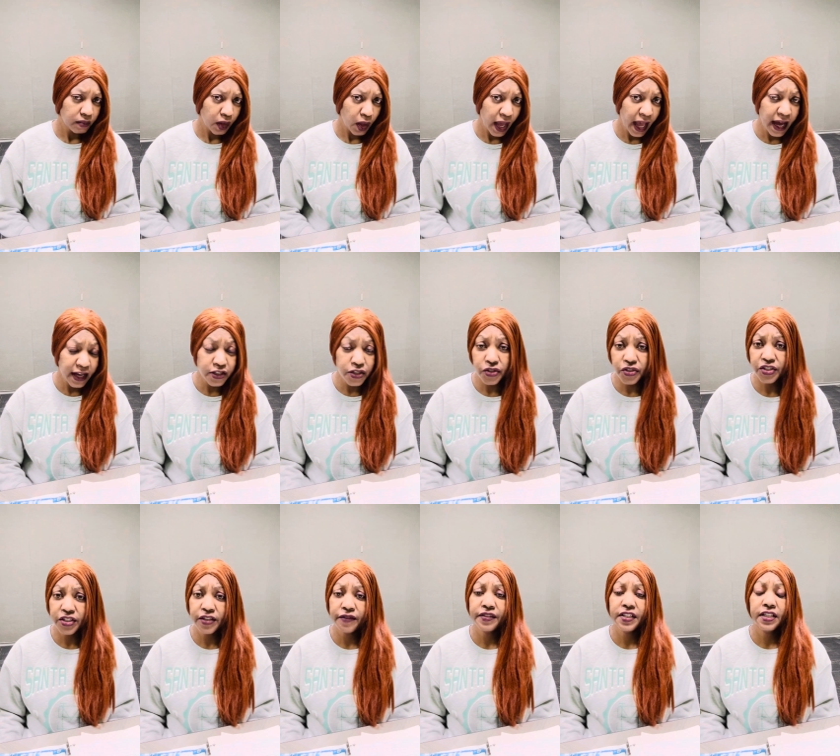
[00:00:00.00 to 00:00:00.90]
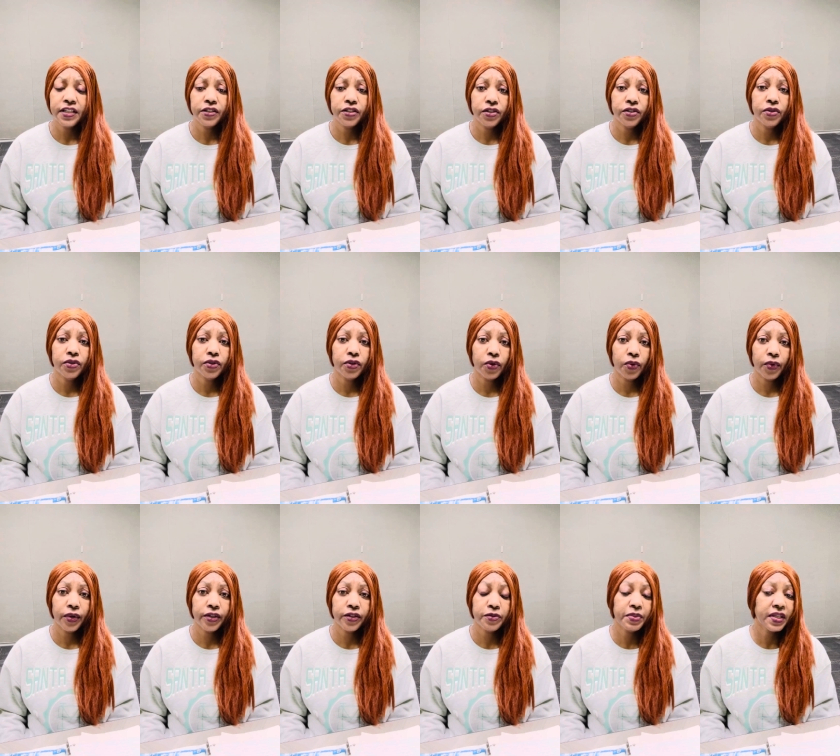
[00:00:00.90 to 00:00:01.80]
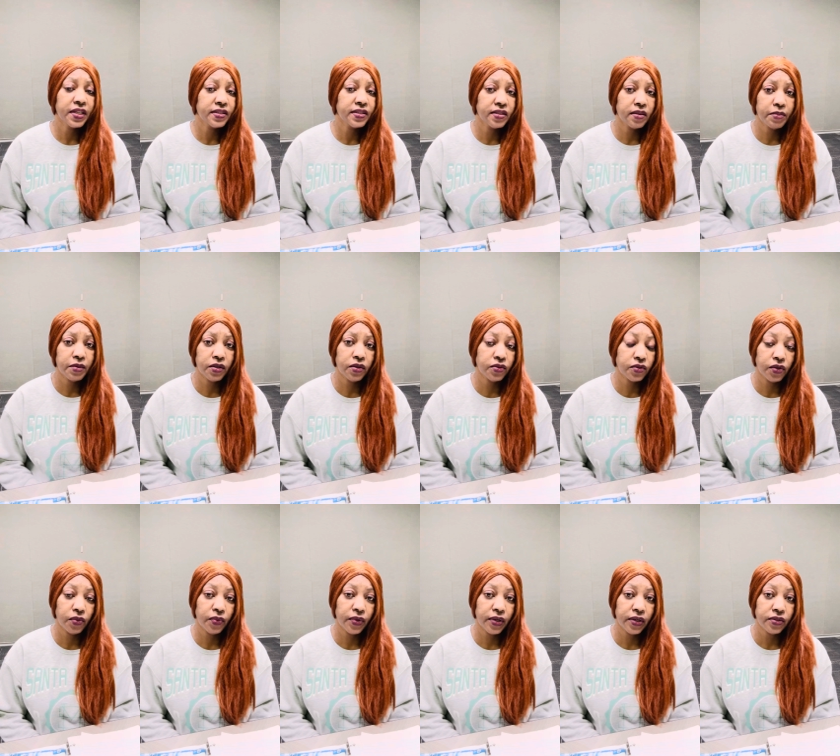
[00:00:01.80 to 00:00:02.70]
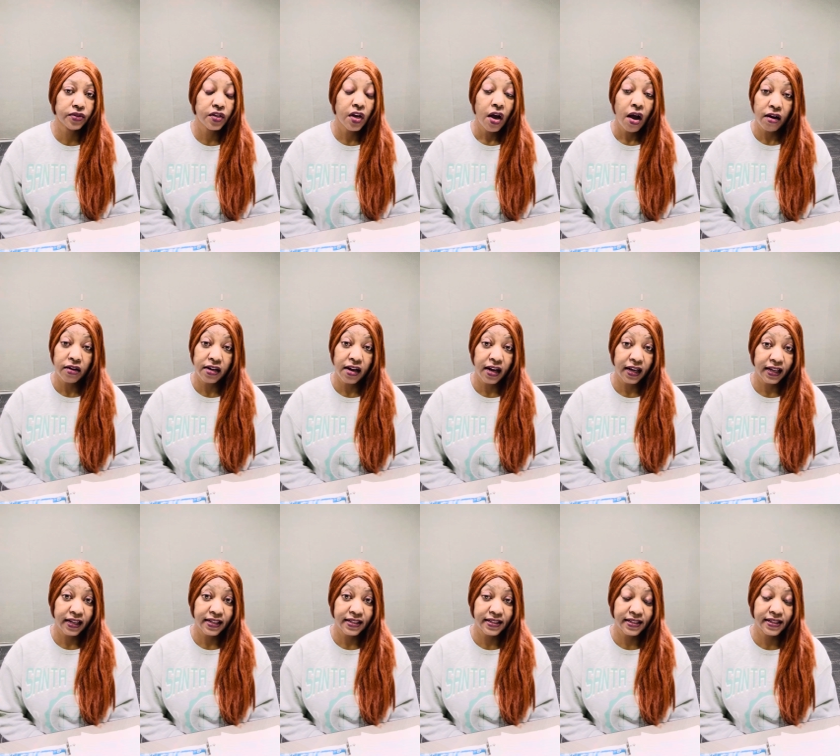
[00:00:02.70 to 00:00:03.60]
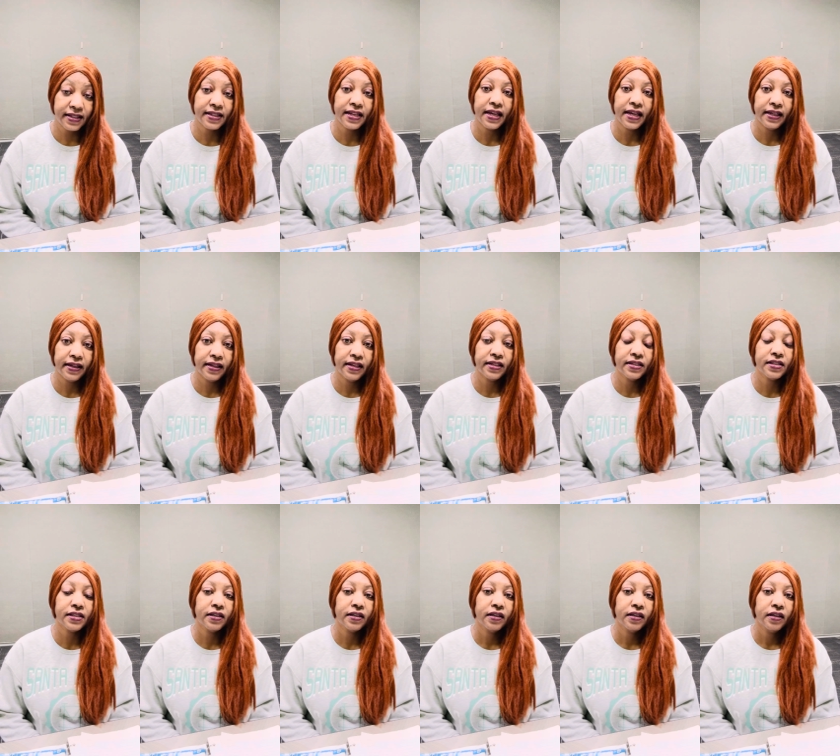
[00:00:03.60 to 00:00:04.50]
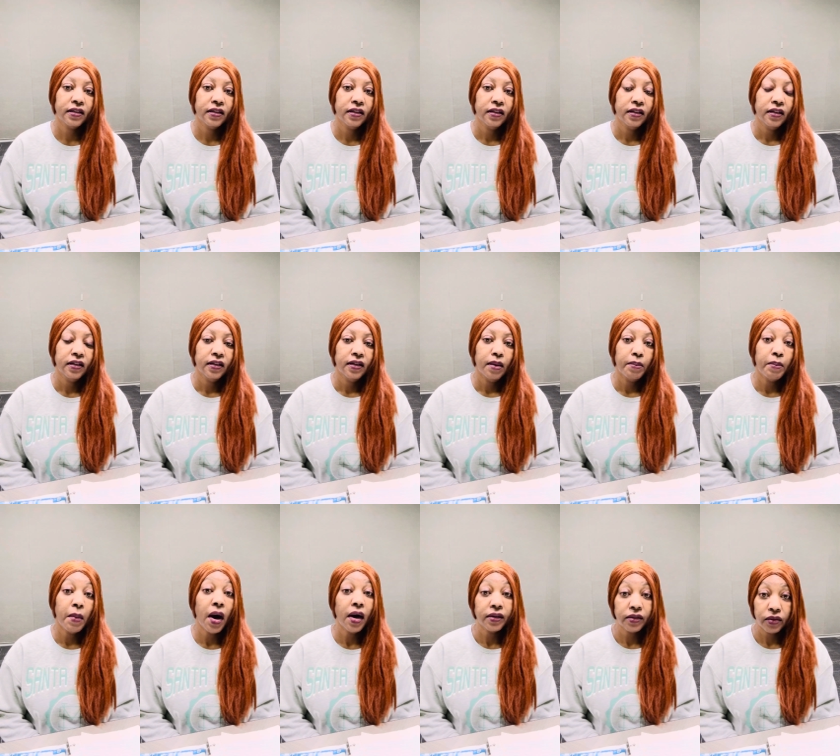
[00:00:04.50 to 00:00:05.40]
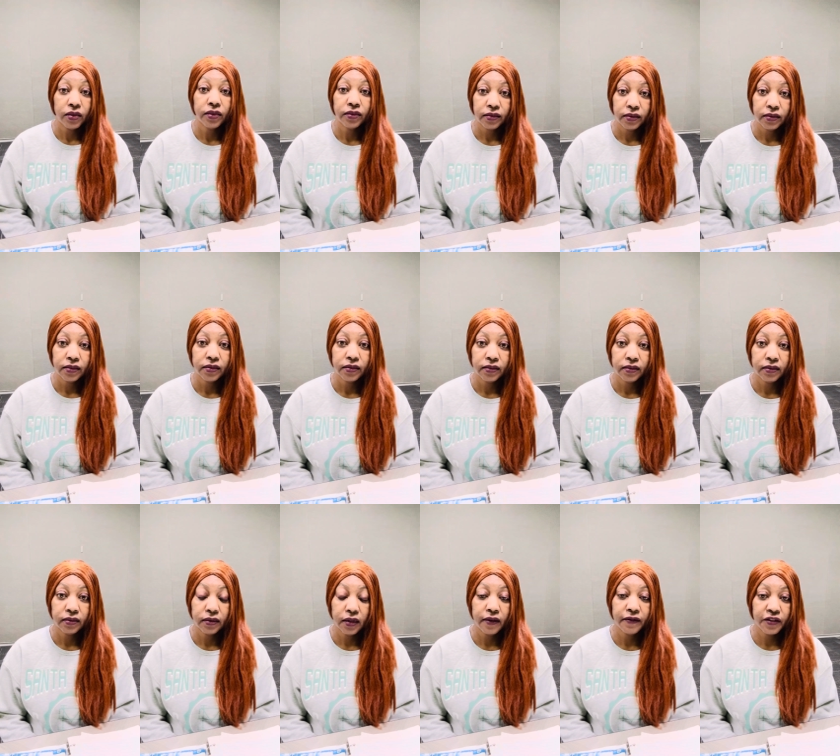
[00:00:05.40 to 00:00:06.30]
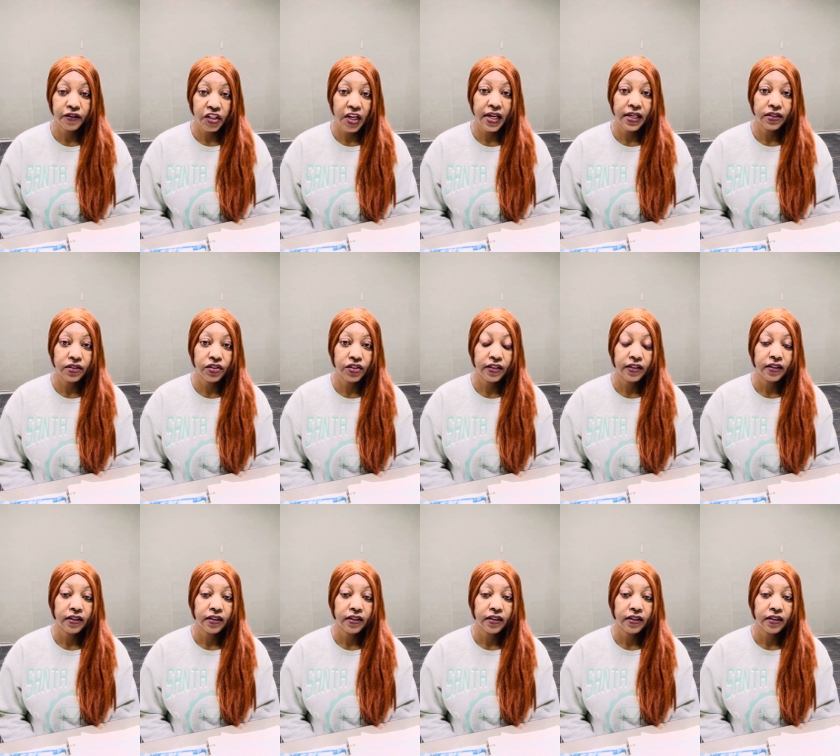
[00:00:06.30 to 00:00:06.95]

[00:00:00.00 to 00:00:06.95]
as you're shifting into new careers, because some of those careers are not going to sustain this model of change.